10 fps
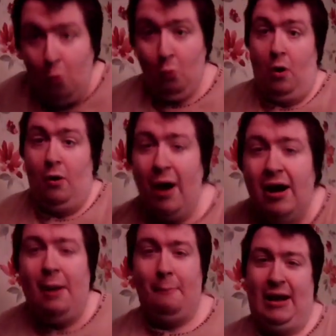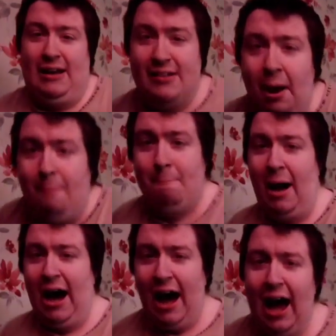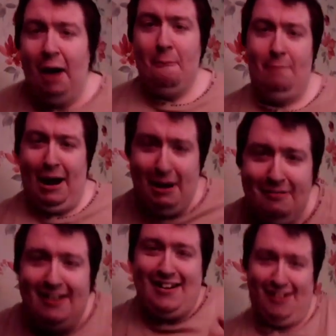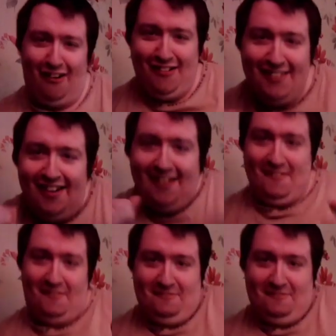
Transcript: Look at James's dance moves, look at that smoothie,